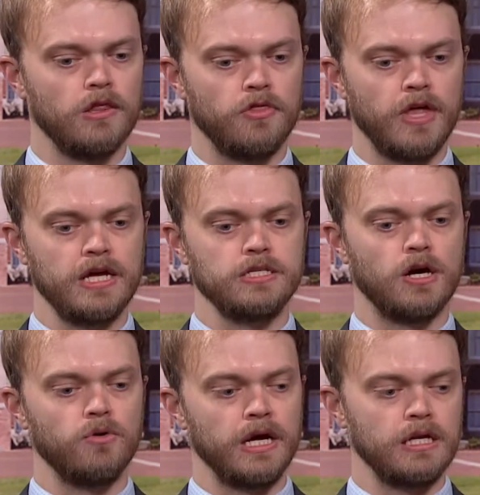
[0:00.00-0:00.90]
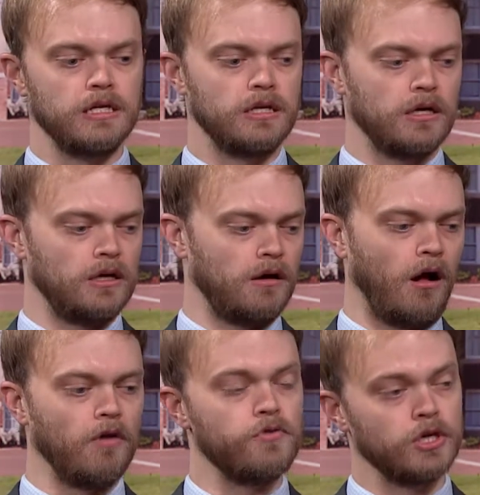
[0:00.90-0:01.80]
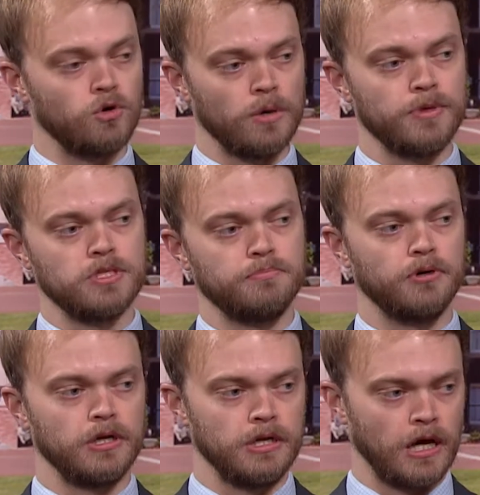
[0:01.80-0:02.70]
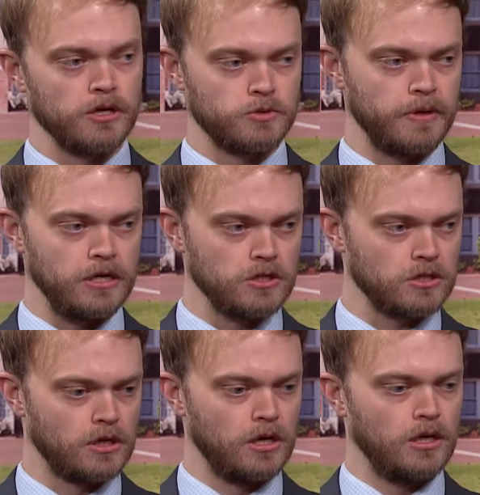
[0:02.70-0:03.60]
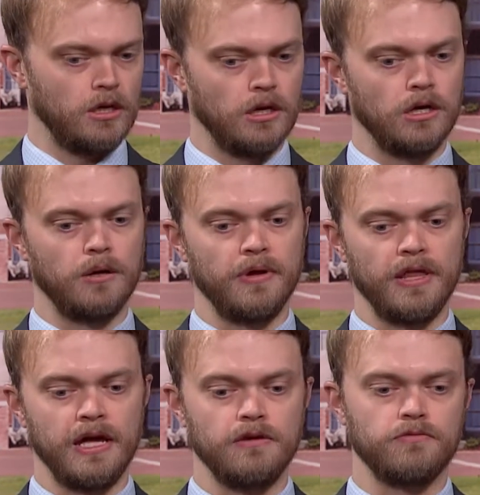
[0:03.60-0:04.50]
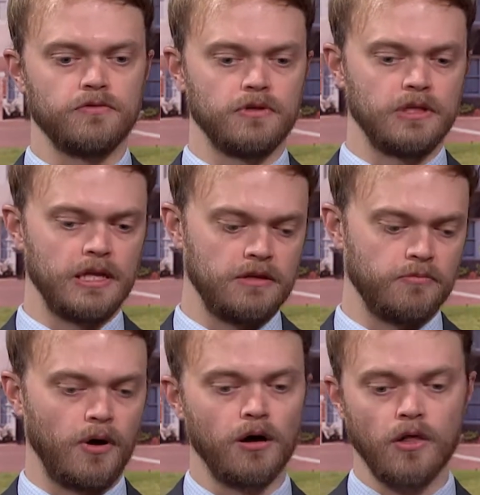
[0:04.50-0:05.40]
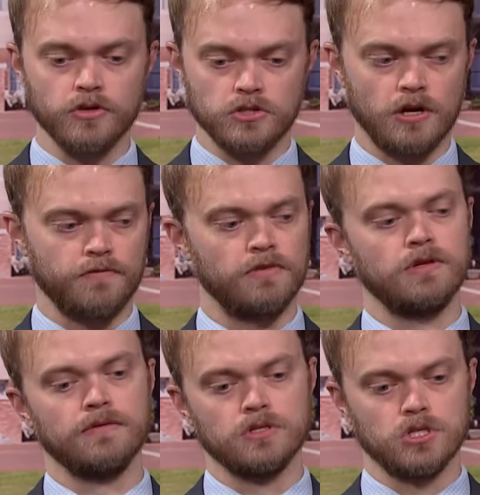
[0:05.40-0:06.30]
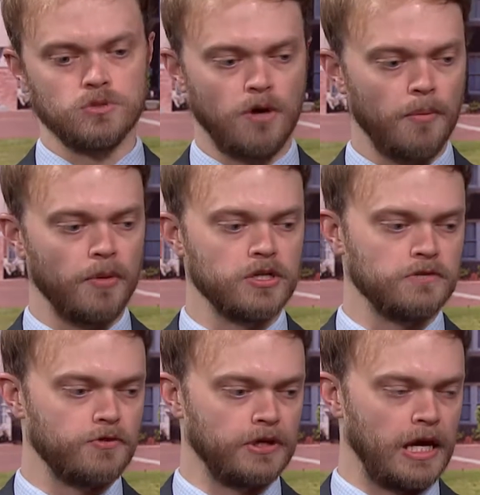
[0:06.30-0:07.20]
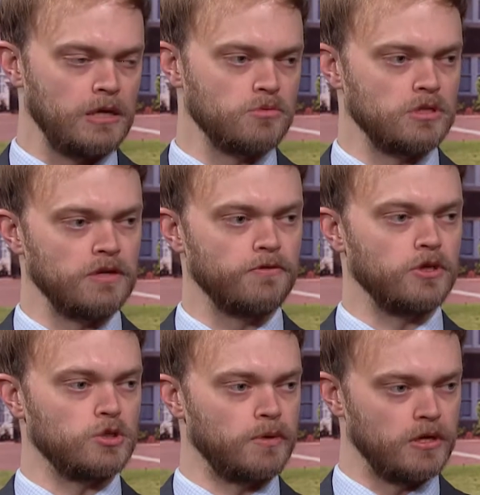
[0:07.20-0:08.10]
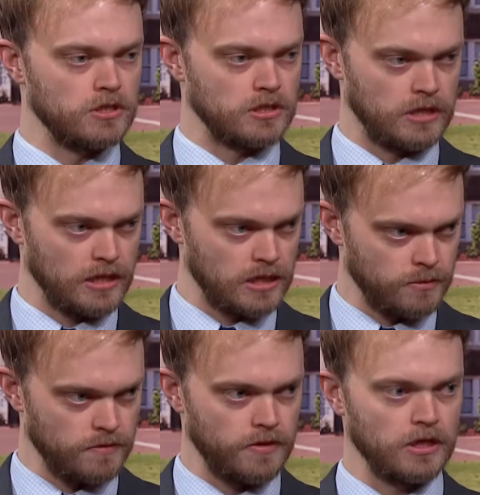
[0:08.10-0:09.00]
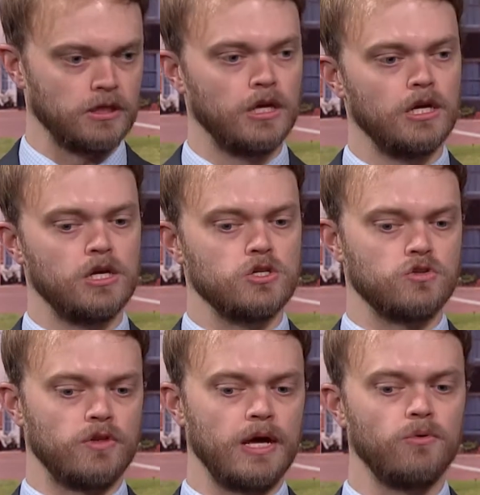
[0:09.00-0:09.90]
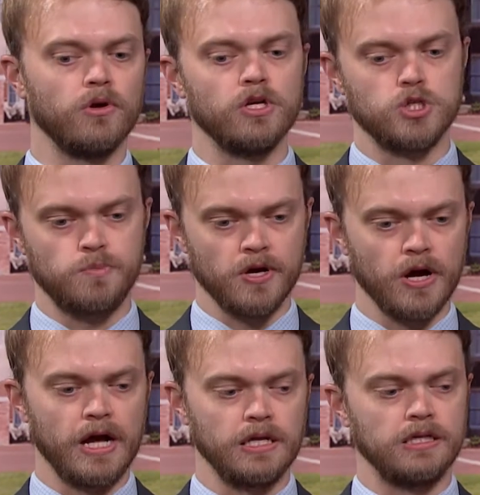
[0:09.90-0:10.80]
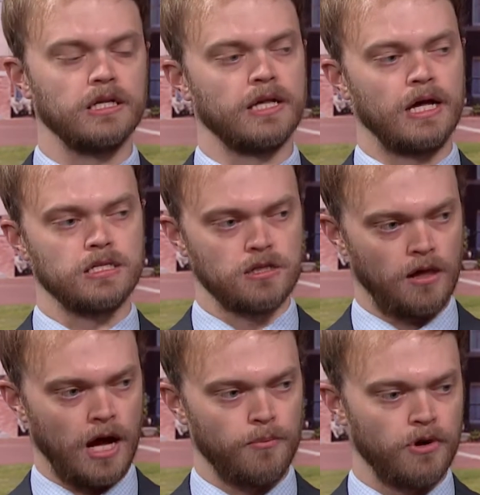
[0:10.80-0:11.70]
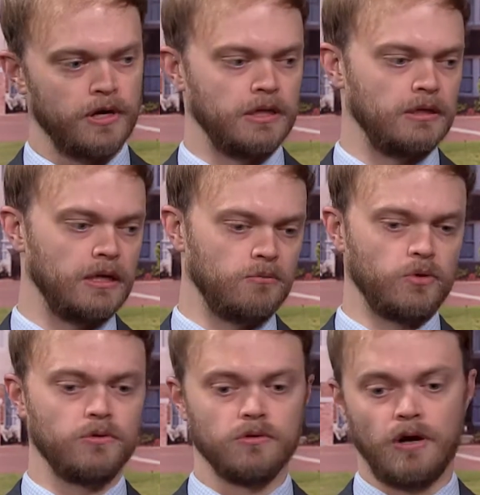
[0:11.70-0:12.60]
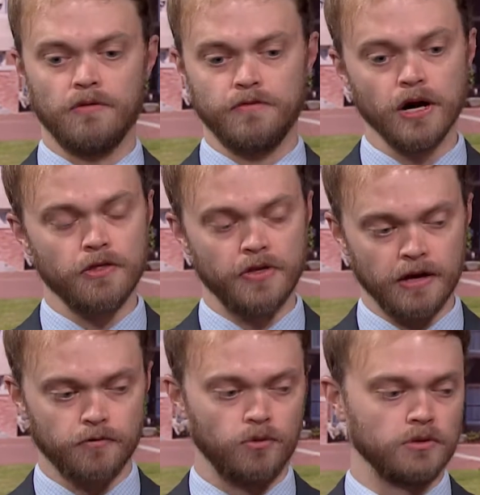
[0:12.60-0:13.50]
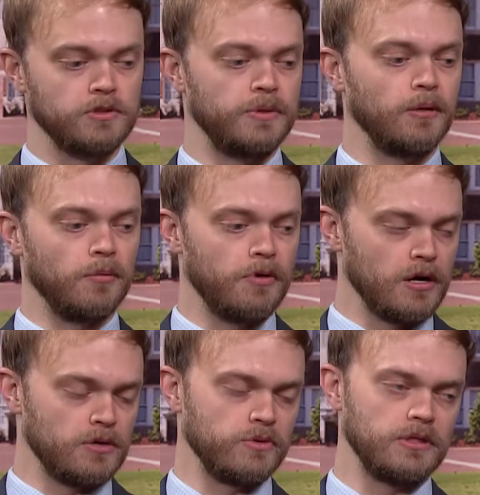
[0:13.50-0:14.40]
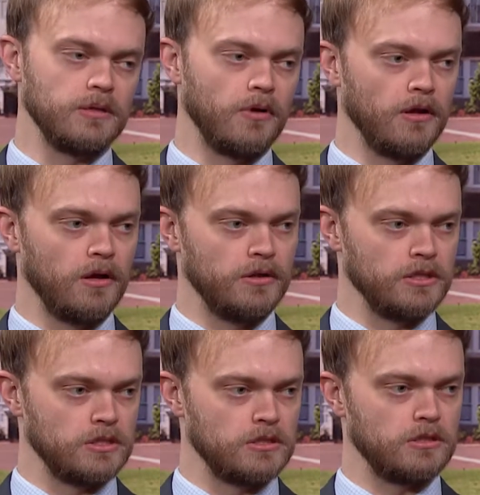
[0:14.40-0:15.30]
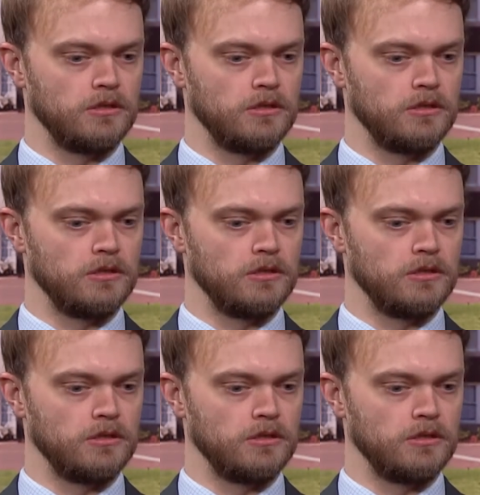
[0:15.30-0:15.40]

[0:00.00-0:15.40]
they donated all the equipment to put in our space, and they bought all the stuff. They've given us a small budget for games and different experiences and that types of thing. So they really spearheaded getting that into the library, and we are very thankful to be able to partner with them on these